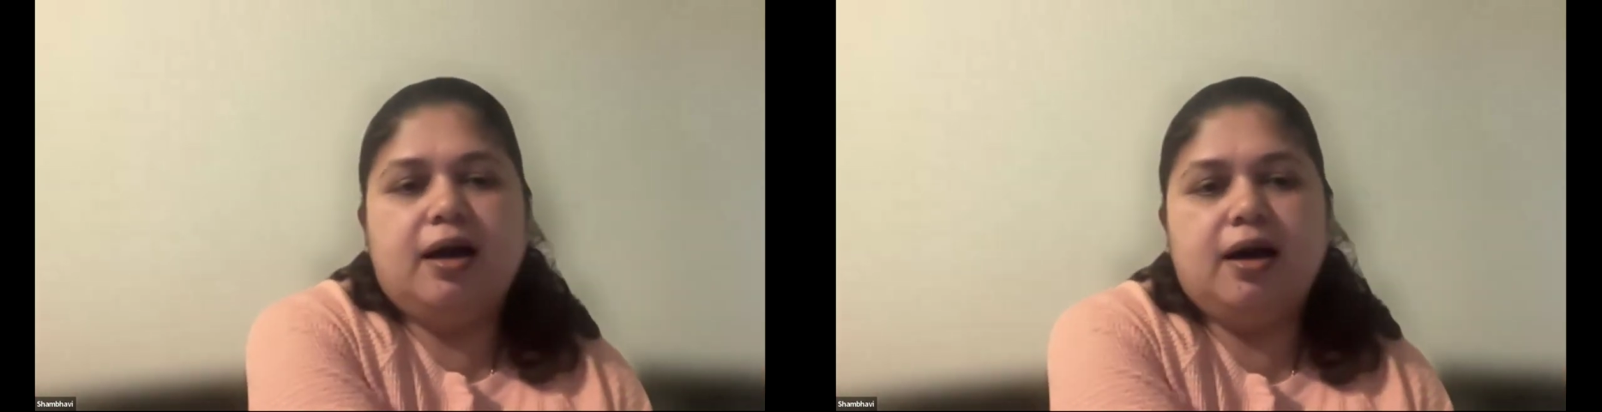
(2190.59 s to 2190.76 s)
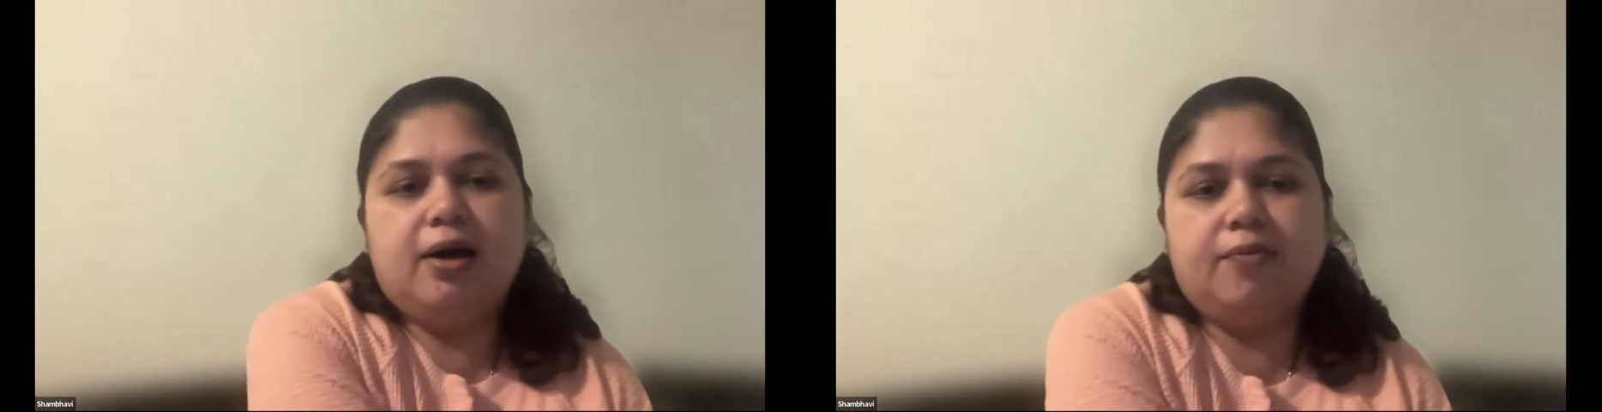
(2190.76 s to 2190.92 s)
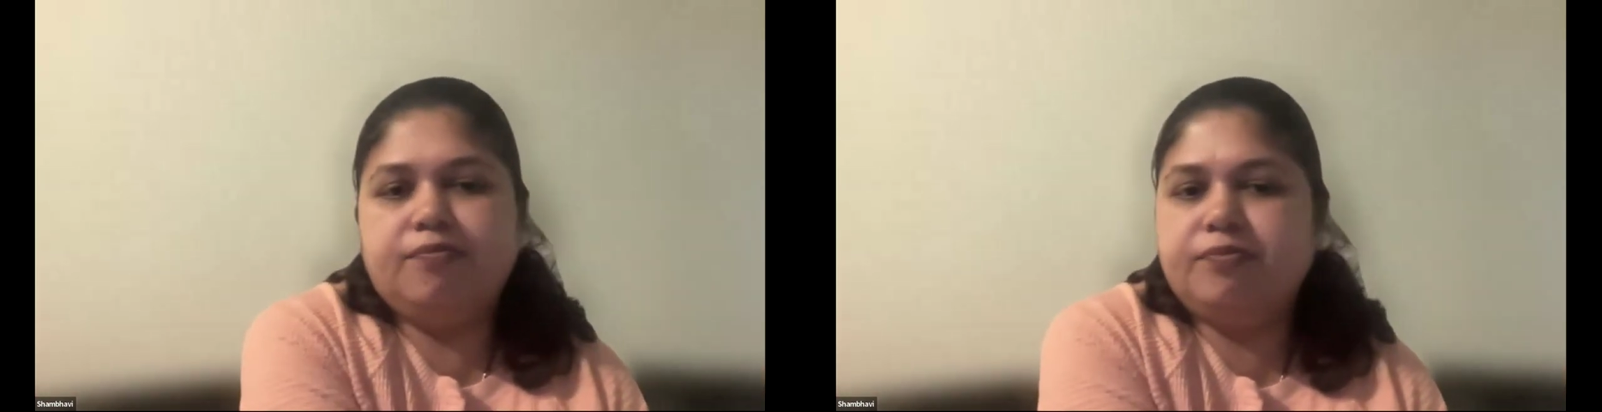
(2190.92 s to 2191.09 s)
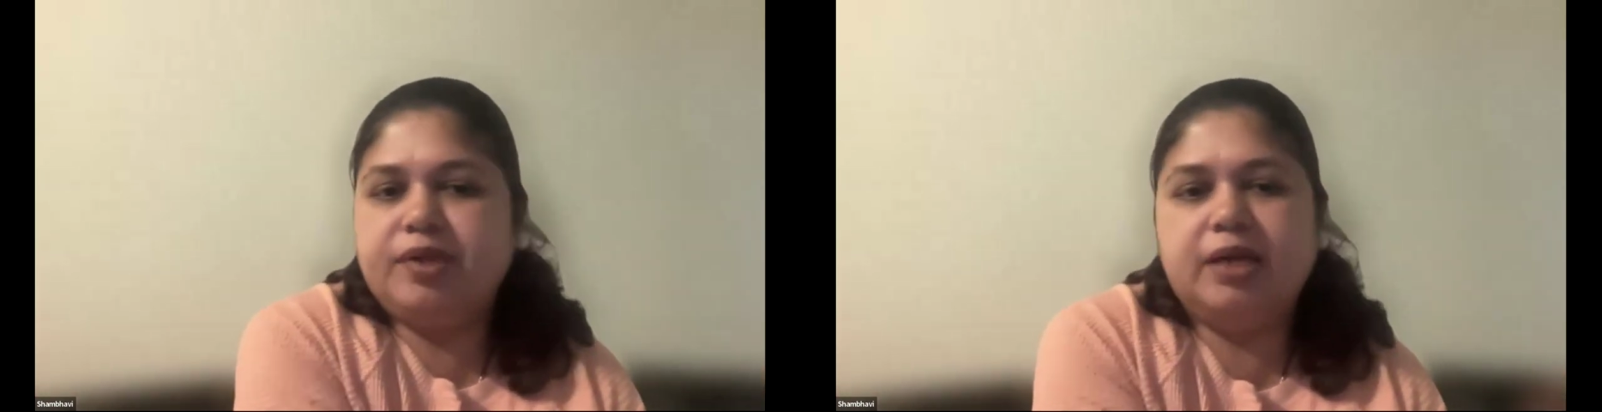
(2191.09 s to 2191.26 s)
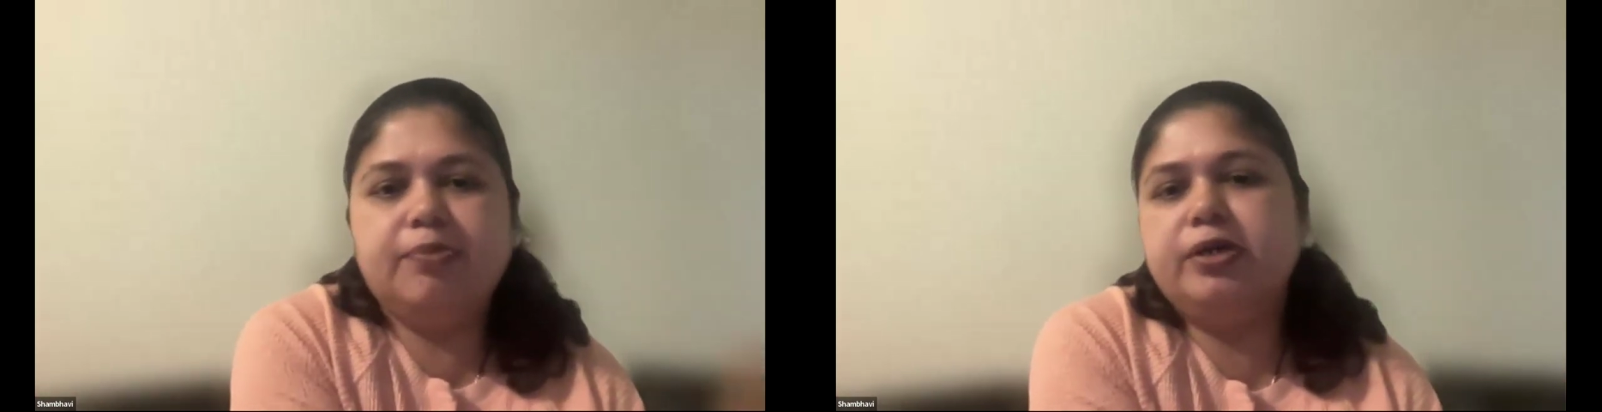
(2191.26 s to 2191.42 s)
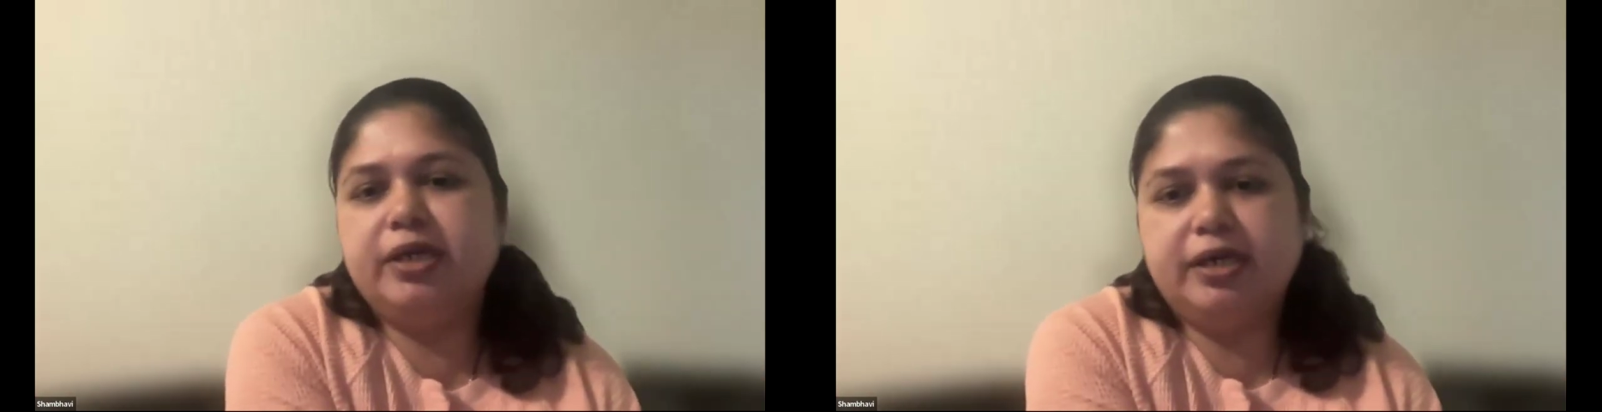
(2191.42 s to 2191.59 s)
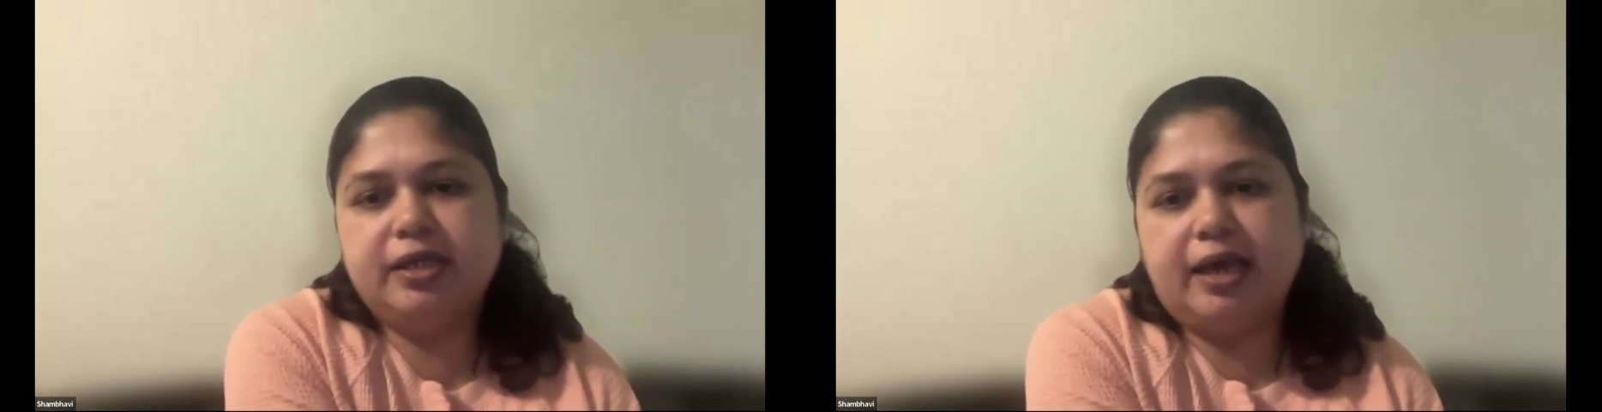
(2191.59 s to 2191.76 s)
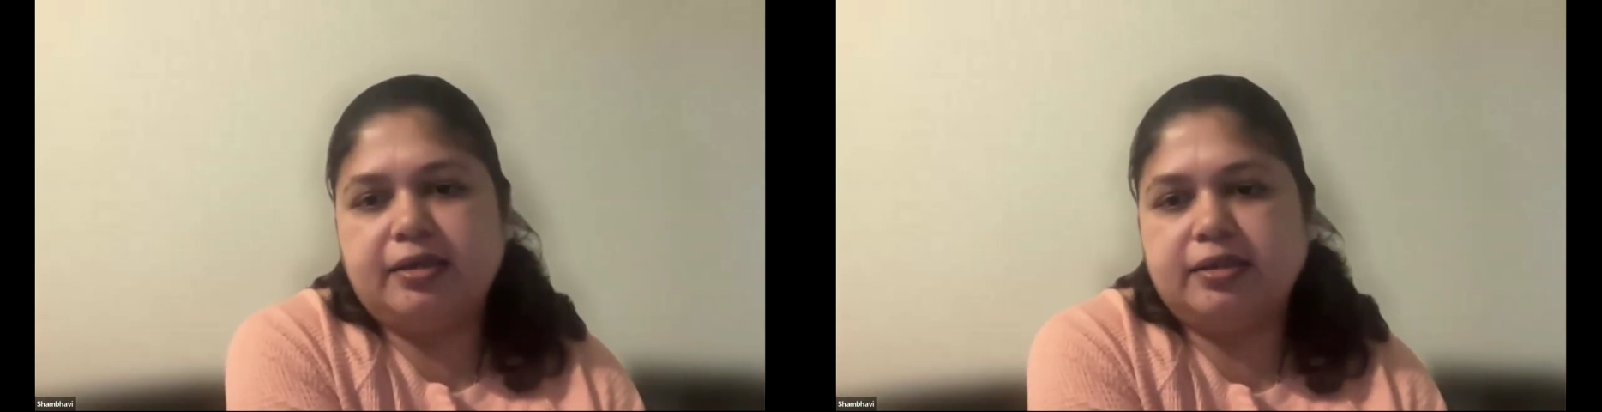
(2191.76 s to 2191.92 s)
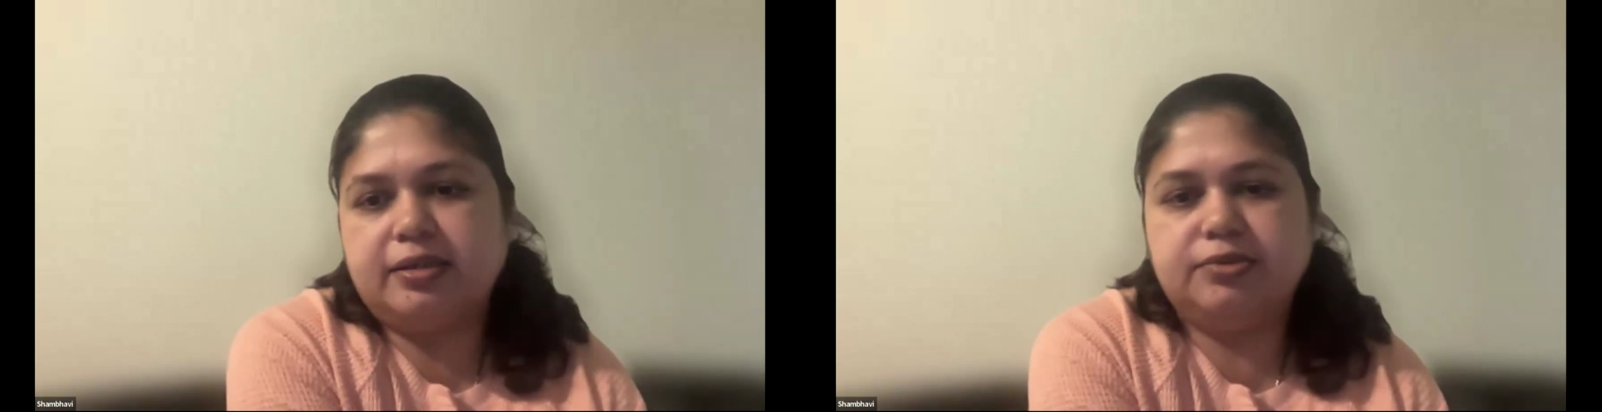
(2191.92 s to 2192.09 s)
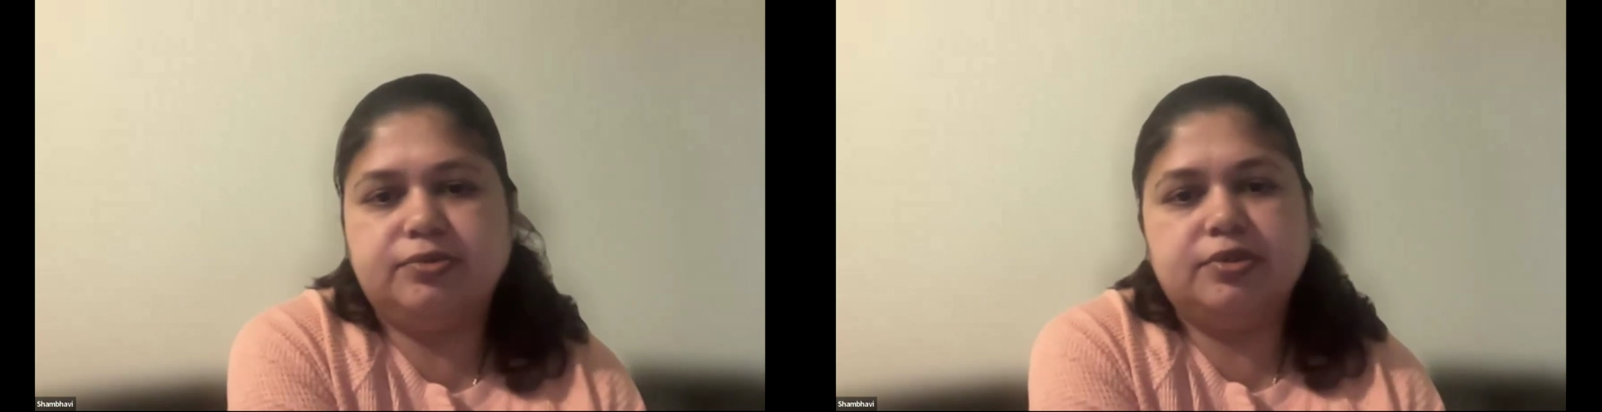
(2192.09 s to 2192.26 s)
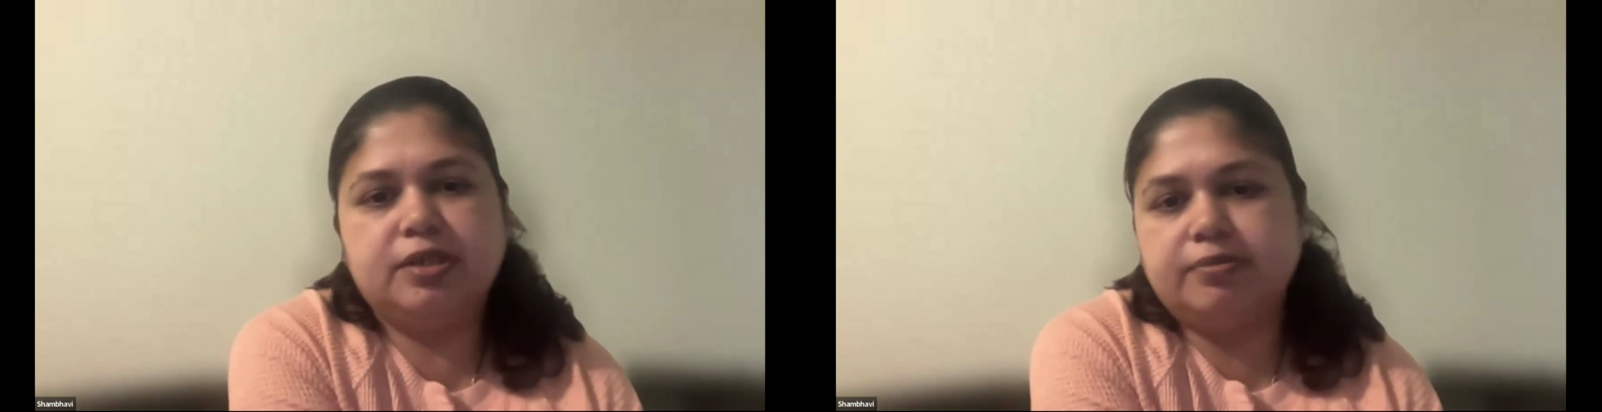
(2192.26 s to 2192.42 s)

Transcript: there are political angles.